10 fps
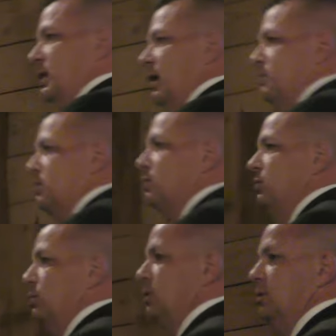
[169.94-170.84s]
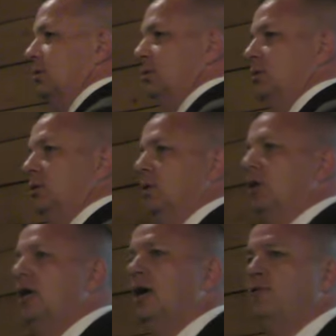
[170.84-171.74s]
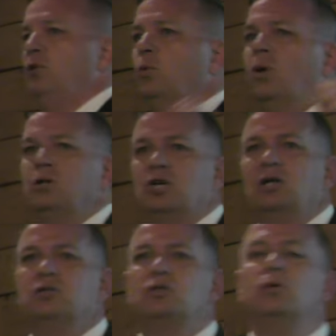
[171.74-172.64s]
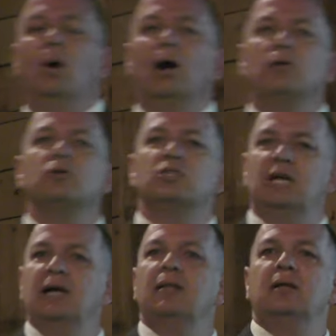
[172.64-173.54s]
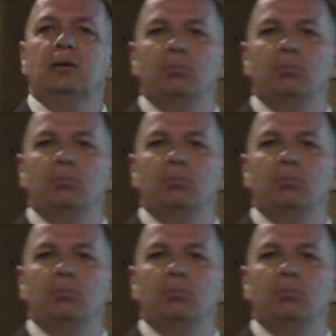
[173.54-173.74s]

the Constitution, if you want judges who understand the